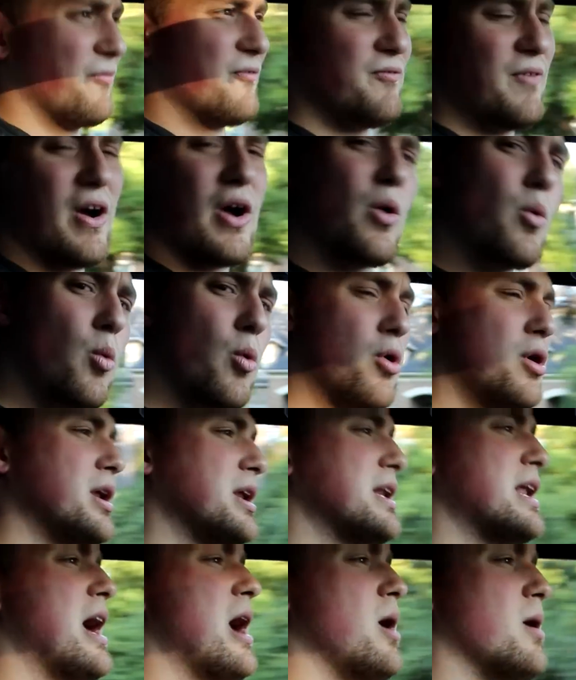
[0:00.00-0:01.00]
fair
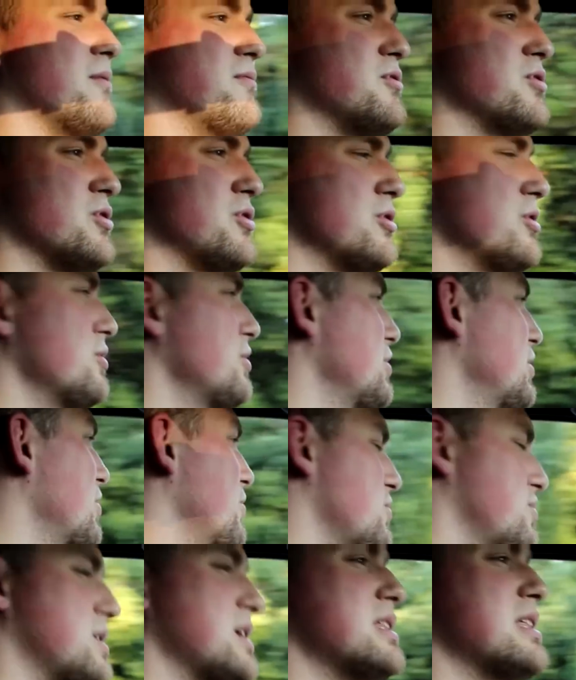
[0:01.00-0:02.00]
warning now, if you're, you
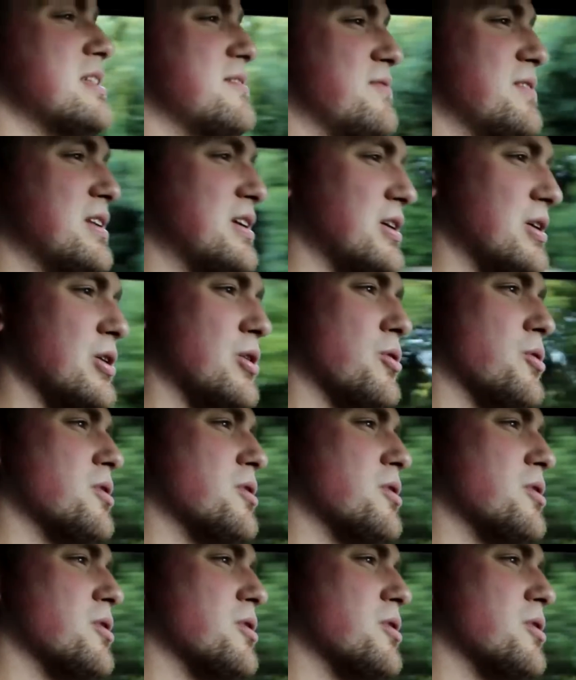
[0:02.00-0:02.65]
know, see this video,